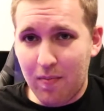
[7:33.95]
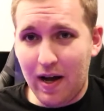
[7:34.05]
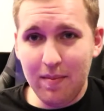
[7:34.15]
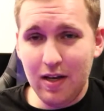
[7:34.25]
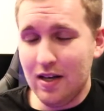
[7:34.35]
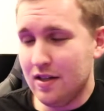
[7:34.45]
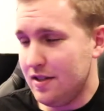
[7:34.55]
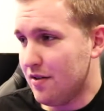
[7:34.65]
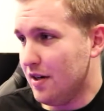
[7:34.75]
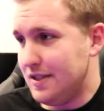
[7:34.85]
it's
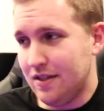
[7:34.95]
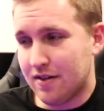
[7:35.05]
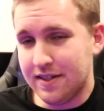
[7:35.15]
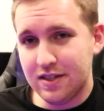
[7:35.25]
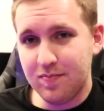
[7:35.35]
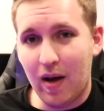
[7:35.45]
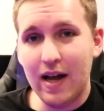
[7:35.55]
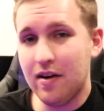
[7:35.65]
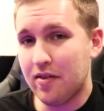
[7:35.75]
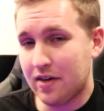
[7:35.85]
either I just
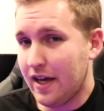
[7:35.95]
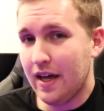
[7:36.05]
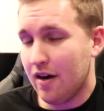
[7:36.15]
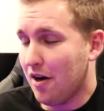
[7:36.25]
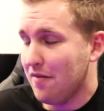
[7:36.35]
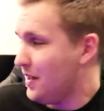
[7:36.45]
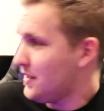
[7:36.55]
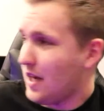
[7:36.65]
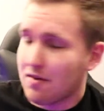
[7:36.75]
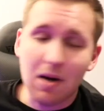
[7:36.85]
buy another kit of the
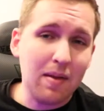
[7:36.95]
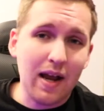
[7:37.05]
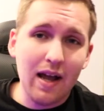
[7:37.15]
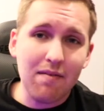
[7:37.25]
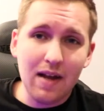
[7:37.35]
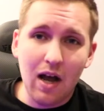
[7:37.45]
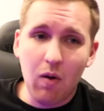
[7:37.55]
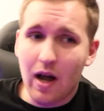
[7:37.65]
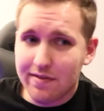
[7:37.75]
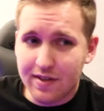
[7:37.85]
exact RAM that I have
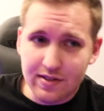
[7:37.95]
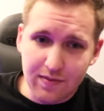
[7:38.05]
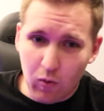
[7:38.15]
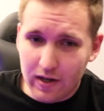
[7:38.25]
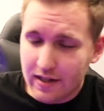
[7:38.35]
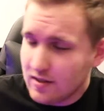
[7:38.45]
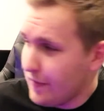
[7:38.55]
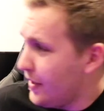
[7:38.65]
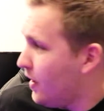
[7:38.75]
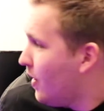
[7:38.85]
now, have 64 gigs
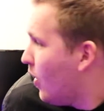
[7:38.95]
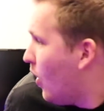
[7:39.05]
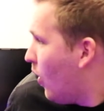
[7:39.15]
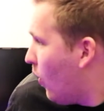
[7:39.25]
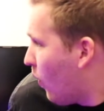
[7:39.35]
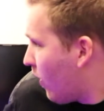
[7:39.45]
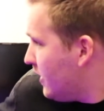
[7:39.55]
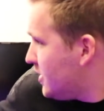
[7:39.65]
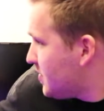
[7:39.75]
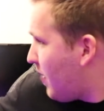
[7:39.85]
of it, or
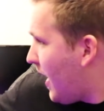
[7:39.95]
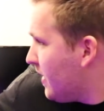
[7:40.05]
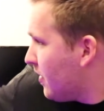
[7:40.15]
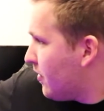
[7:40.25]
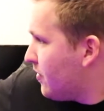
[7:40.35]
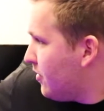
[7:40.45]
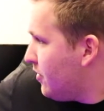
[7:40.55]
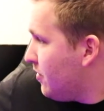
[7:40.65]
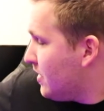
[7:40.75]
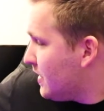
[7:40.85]
I just buy another
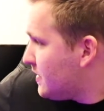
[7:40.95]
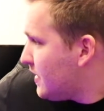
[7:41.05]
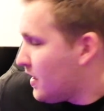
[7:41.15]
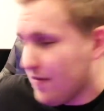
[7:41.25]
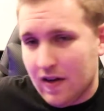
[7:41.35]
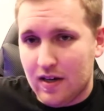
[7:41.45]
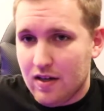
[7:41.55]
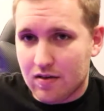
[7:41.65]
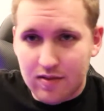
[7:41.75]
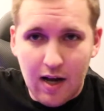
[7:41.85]
32 gig set of, like,
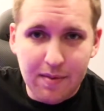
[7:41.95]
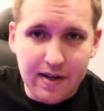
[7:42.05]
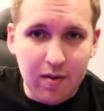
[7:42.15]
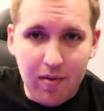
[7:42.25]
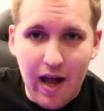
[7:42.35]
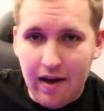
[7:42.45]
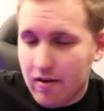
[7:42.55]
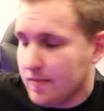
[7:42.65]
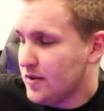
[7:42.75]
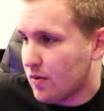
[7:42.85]
Dominator
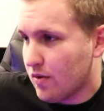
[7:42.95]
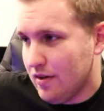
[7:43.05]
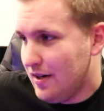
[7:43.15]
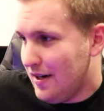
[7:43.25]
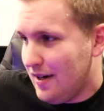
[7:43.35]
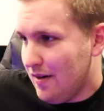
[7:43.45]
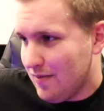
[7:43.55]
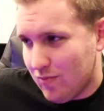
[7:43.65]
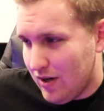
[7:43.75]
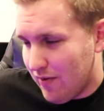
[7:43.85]
Platinums or
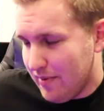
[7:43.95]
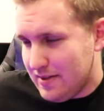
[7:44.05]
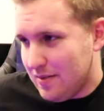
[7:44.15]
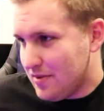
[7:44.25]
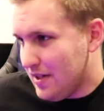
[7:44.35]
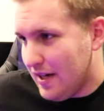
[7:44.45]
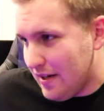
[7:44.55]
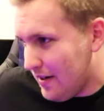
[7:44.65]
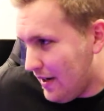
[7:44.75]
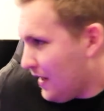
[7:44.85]
whatever everybody seems to
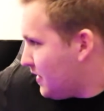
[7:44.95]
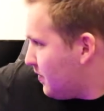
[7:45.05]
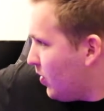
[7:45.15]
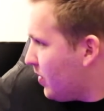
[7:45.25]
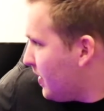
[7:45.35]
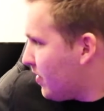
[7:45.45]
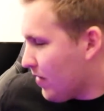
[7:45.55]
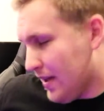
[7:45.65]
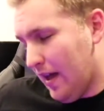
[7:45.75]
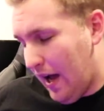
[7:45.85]
get, and put them in there
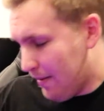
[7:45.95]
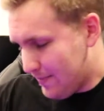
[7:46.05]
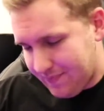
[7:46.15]
like that.